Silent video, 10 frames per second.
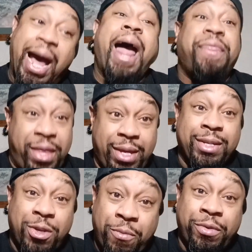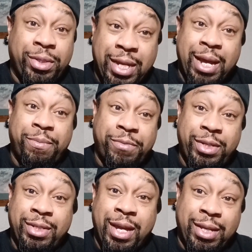I think it's over the top
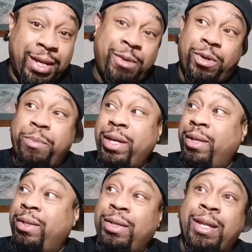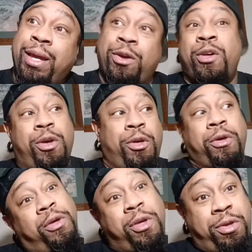for this guy. Like, he want to make it look like,
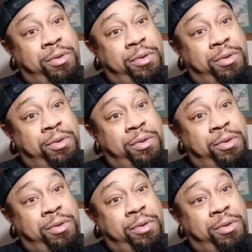oh.